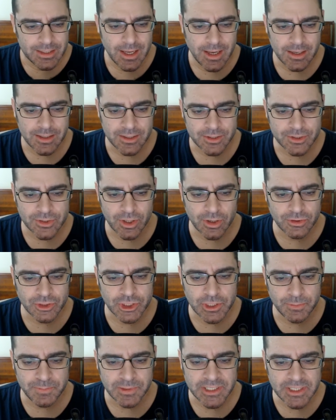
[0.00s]
So
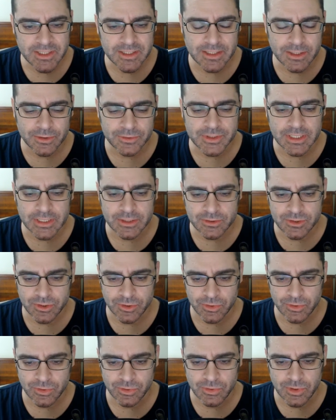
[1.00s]
she pleaded guilty
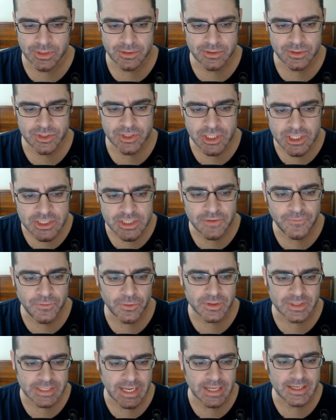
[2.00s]
to
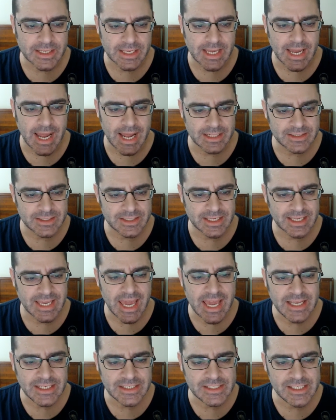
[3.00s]
64 dead cats.
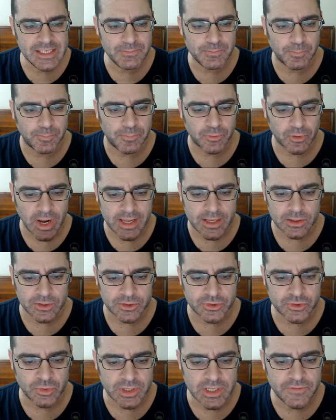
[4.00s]
Casey
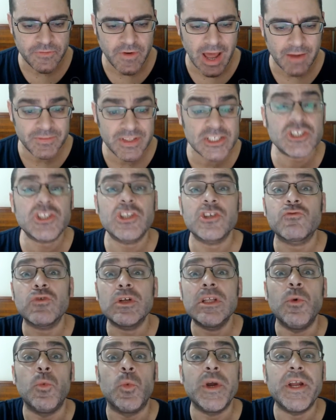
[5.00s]
Bregel, 25. This is a
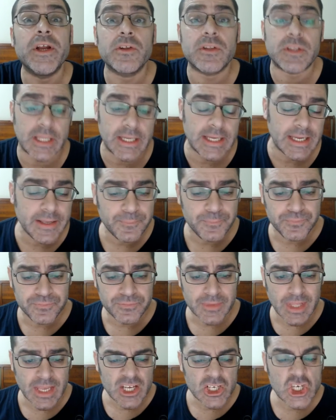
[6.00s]
really weird thing.
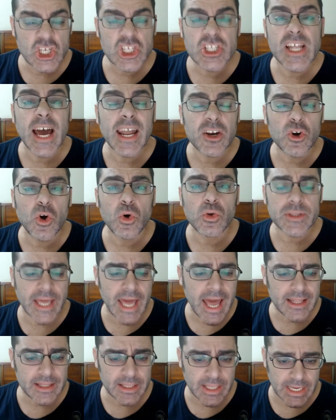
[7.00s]
She's not an old
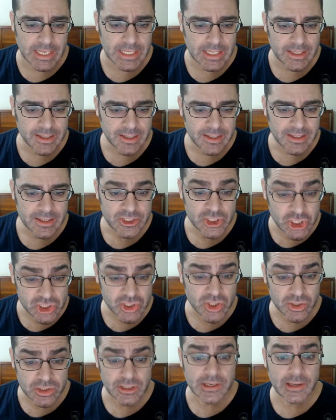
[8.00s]
cat lady. She's a
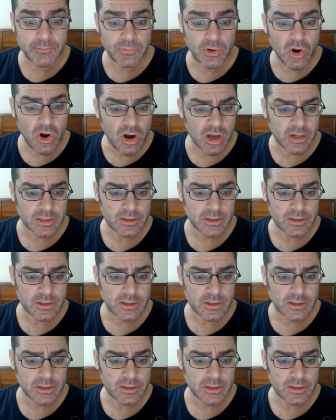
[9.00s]
good-looking broad.